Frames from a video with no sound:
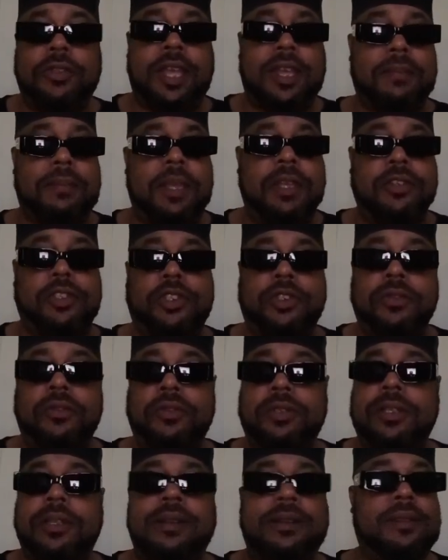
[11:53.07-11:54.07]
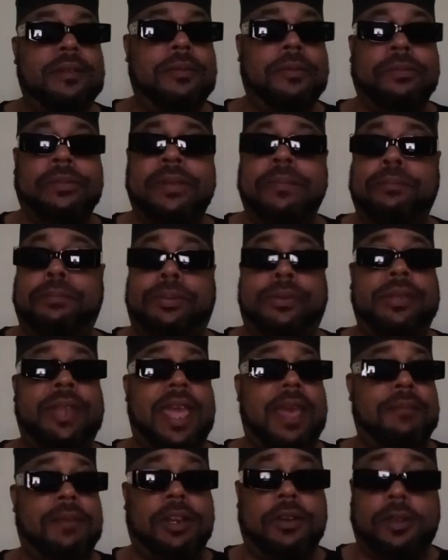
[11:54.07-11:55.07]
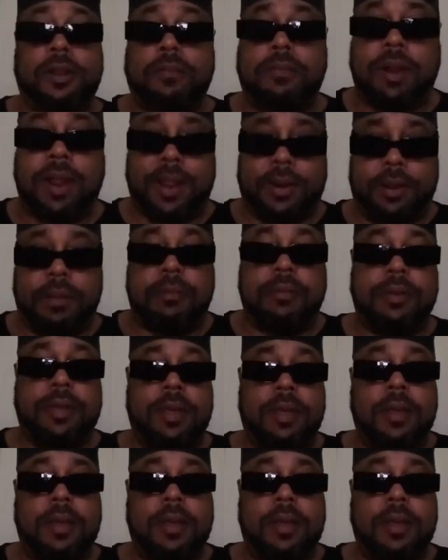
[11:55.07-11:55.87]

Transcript: I could make your shoes and damn near look brand new.